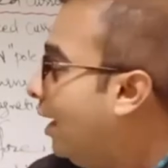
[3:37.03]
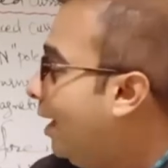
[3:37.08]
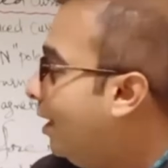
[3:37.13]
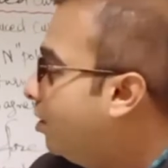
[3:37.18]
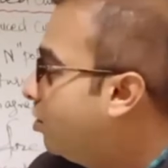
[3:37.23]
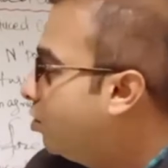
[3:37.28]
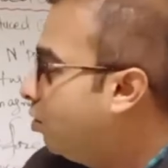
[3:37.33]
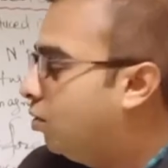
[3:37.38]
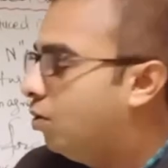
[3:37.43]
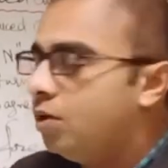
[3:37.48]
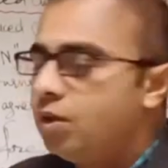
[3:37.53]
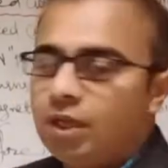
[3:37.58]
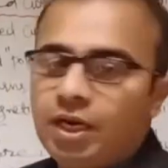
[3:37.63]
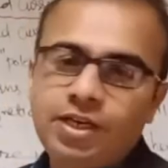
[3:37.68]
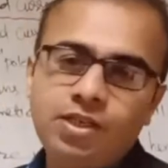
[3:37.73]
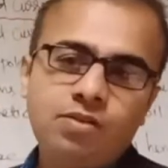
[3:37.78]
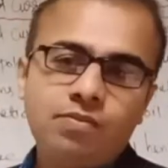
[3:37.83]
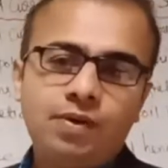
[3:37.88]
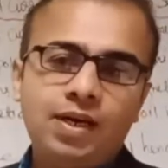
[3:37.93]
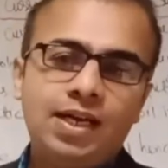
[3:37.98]
So
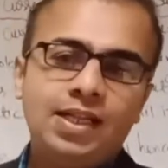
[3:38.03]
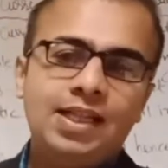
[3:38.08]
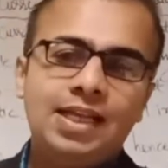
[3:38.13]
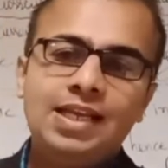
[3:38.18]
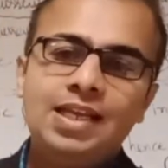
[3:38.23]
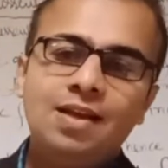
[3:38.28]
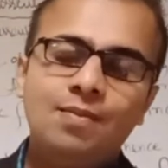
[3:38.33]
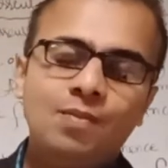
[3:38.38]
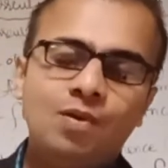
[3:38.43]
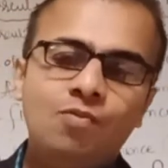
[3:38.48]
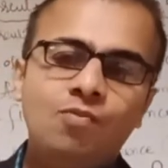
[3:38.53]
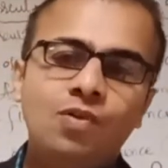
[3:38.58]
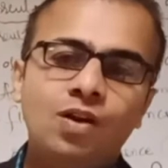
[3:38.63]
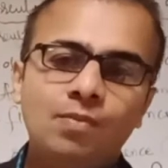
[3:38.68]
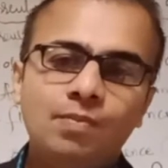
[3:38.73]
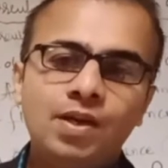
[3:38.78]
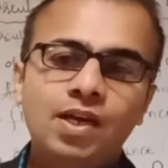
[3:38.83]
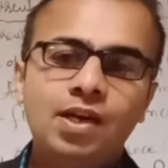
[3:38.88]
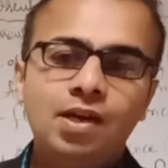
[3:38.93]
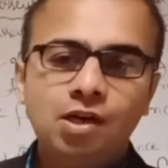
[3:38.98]
that's why the EMF
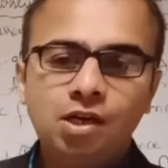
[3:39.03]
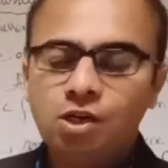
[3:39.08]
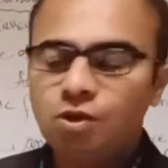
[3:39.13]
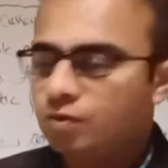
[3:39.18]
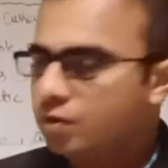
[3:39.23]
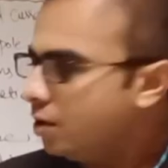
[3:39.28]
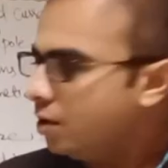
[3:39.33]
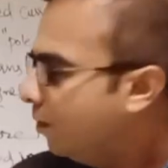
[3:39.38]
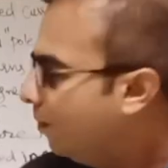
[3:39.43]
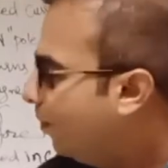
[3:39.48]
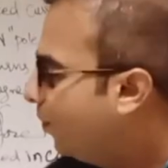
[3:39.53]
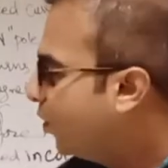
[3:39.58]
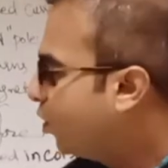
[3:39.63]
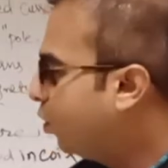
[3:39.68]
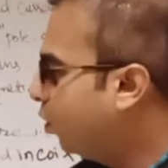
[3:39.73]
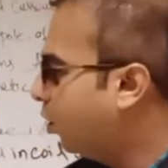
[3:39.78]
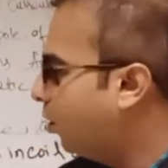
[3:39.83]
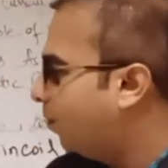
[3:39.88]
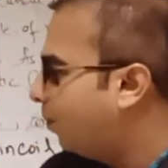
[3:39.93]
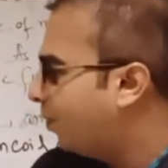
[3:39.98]
will be induced.
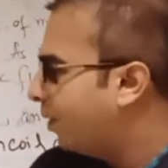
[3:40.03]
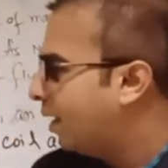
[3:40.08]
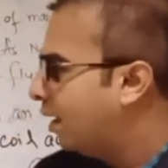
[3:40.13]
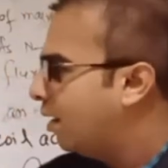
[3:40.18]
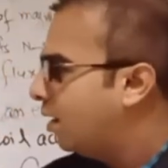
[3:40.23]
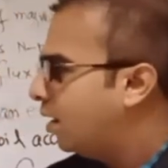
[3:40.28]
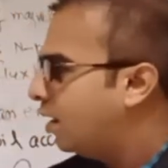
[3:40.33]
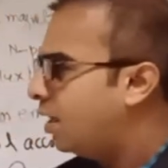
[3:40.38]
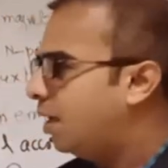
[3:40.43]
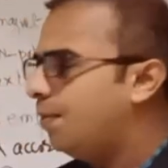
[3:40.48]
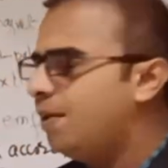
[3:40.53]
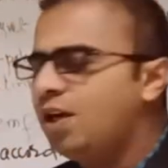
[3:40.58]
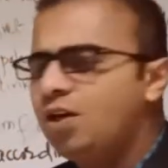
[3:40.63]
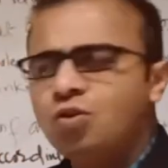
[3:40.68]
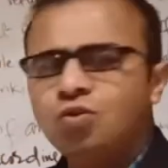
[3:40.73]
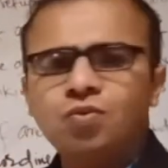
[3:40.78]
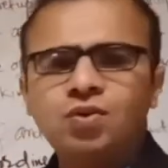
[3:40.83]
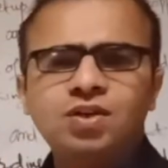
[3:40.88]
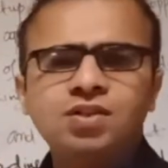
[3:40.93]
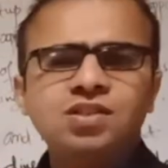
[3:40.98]
So coming
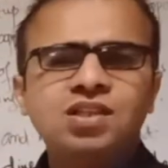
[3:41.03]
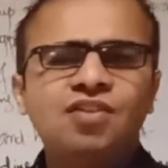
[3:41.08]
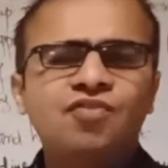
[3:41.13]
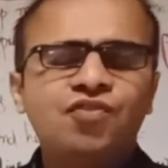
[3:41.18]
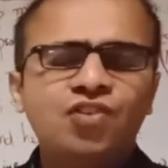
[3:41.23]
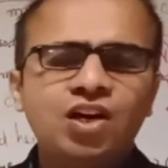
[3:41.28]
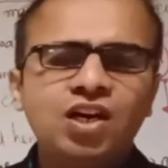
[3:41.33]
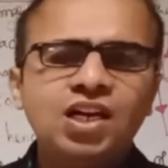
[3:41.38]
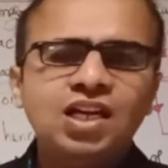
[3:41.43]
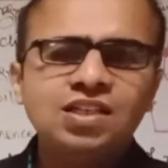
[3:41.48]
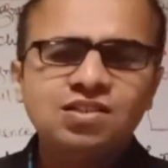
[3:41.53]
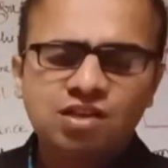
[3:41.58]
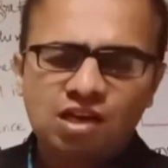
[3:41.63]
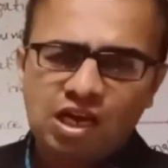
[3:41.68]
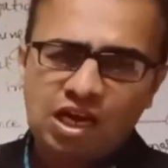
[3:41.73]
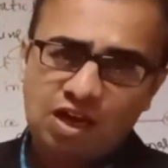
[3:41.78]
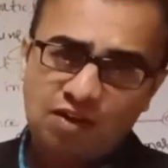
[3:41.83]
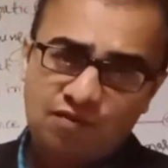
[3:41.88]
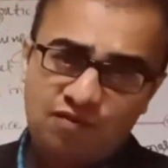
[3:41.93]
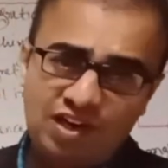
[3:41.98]
towards the Faraday's
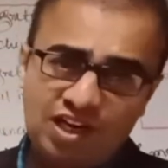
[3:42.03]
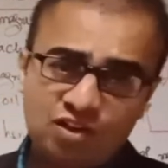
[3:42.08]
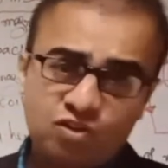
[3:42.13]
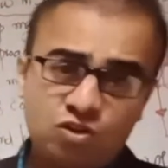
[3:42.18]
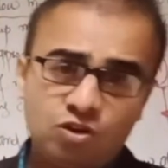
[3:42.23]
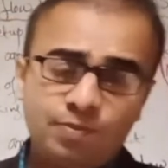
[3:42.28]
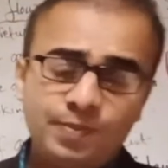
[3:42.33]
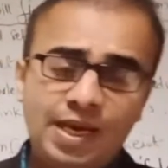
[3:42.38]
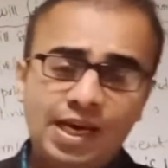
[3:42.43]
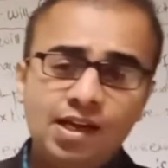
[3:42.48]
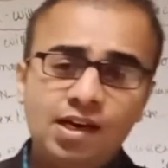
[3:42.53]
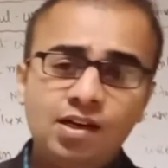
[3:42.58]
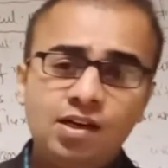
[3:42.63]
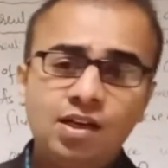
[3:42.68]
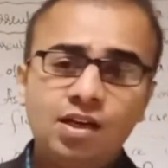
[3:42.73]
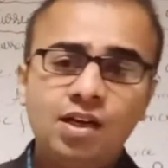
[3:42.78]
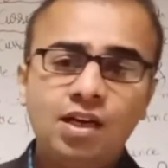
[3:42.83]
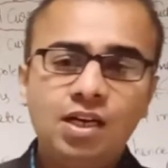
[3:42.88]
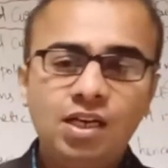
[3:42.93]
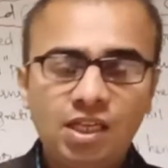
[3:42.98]
law of
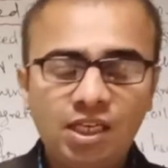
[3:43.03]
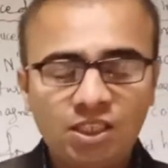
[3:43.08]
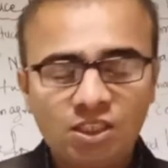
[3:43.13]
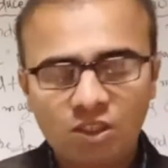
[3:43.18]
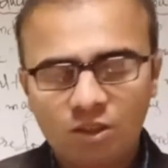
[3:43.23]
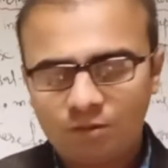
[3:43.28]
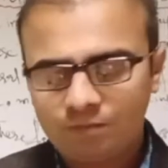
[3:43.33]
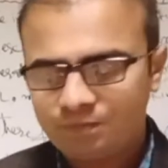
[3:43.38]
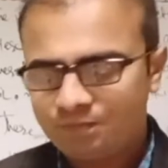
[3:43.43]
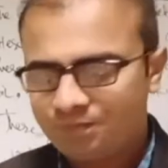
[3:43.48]
electromagnetic induction.